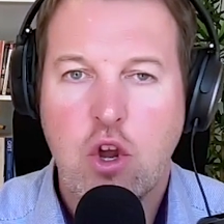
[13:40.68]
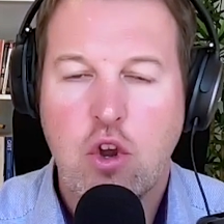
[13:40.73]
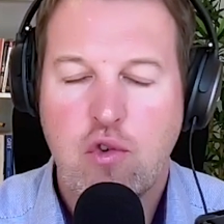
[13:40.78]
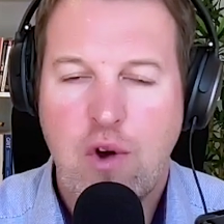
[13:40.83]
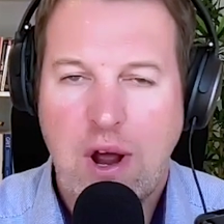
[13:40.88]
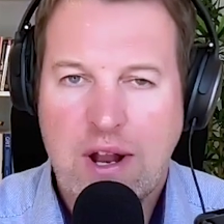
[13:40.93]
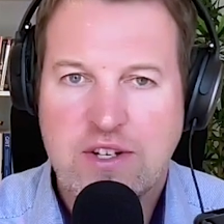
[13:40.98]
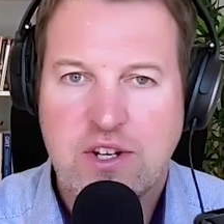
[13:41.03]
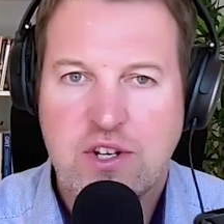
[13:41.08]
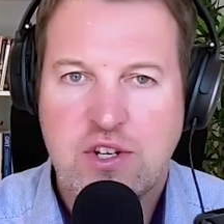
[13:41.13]

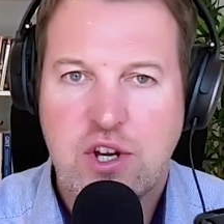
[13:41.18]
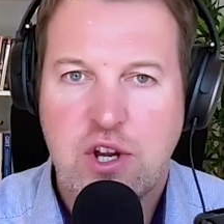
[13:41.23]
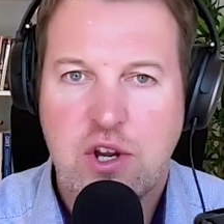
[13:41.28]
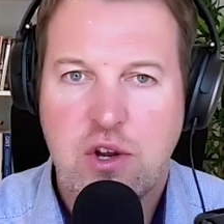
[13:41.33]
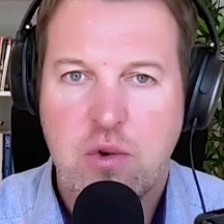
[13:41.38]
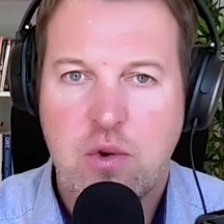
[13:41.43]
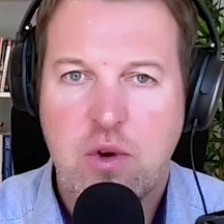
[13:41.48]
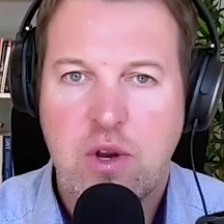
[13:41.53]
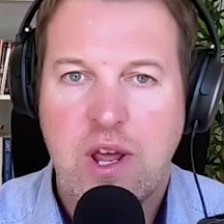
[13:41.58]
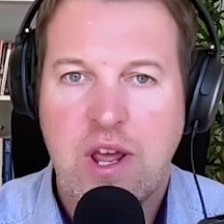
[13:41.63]

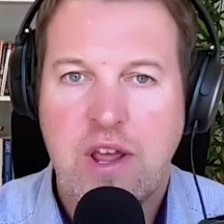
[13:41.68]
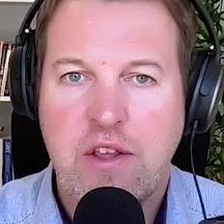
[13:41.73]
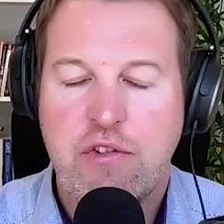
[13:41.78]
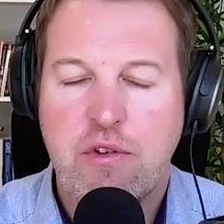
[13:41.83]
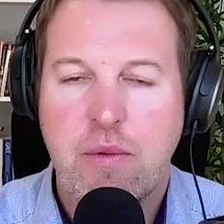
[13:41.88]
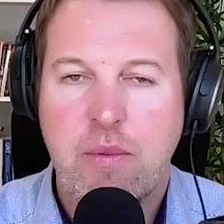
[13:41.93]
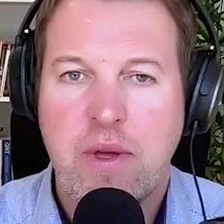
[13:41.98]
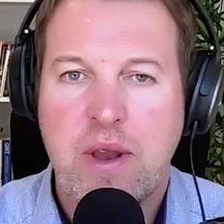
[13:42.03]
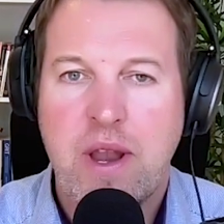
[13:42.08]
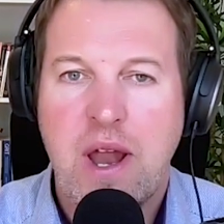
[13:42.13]
Gratitude is
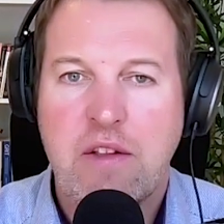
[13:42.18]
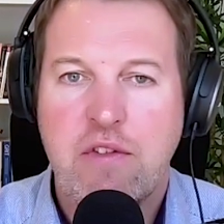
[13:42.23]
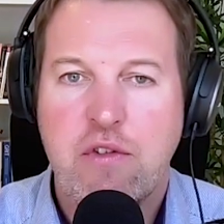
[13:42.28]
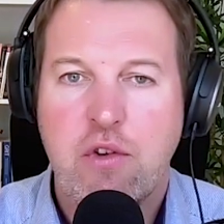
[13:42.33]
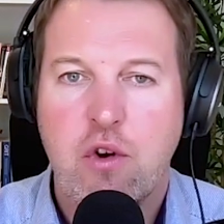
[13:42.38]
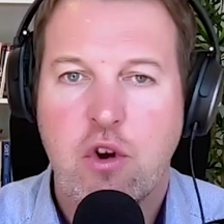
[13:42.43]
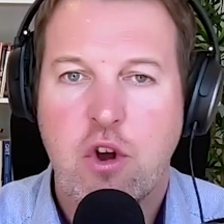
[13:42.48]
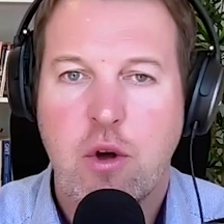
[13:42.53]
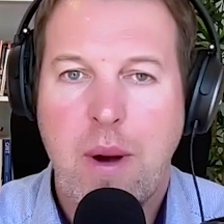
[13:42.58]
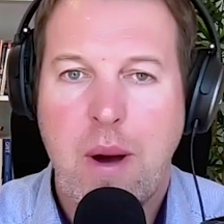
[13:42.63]
something I
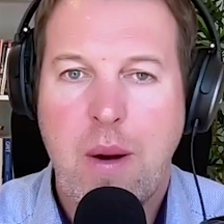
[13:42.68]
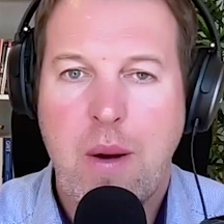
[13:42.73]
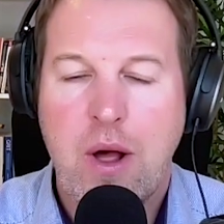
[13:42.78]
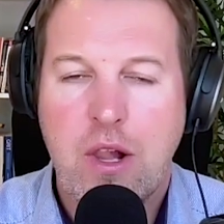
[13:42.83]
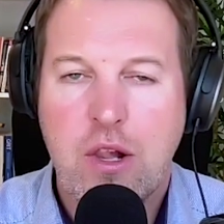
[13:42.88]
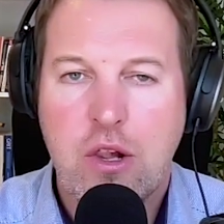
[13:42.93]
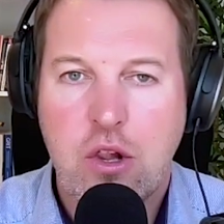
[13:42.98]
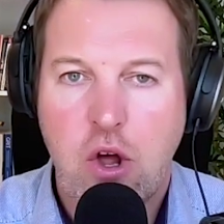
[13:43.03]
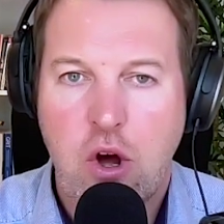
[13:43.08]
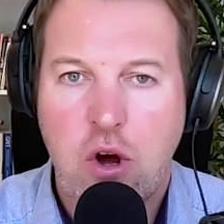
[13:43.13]
talk about a
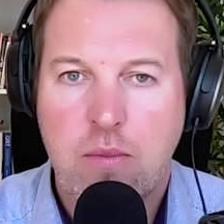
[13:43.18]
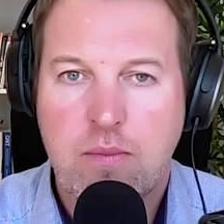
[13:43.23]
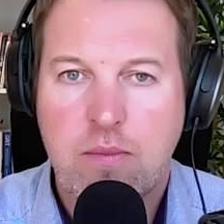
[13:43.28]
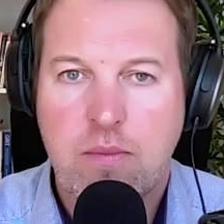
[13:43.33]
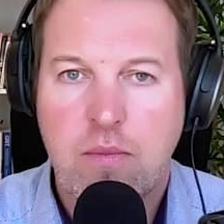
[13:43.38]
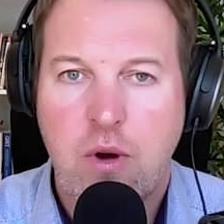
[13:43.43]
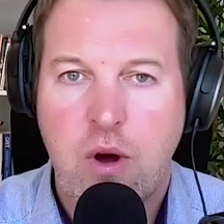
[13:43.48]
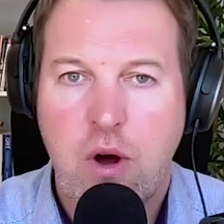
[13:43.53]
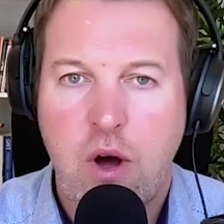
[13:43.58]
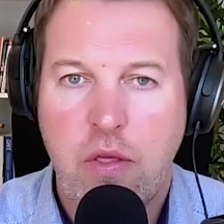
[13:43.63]
lot
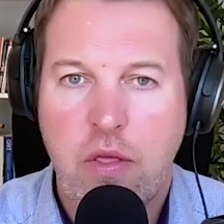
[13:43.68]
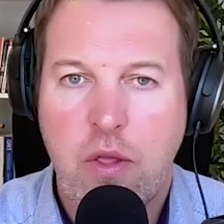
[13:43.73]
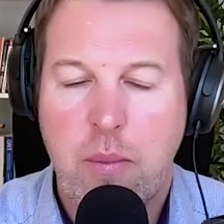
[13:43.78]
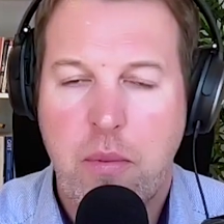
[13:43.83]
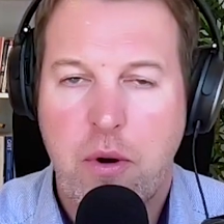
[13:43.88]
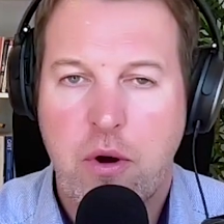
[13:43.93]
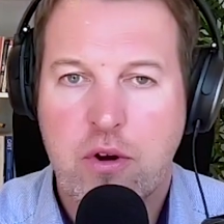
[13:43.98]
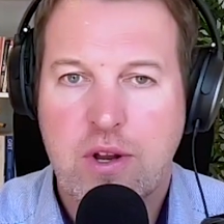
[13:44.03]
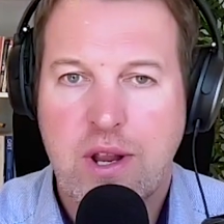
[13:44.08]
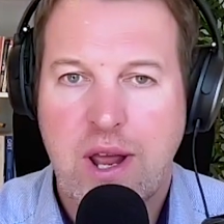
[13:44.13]
on the
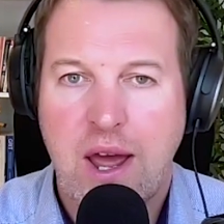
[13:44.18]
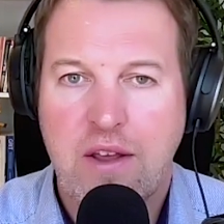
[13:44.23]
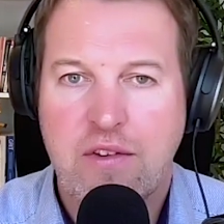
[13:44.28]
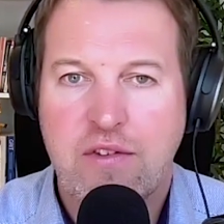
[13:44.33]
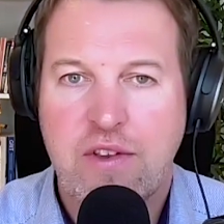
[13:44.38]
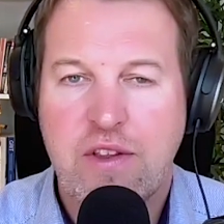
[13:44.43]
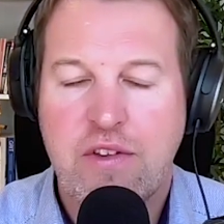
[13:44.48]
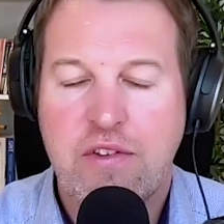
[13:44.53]
podcast.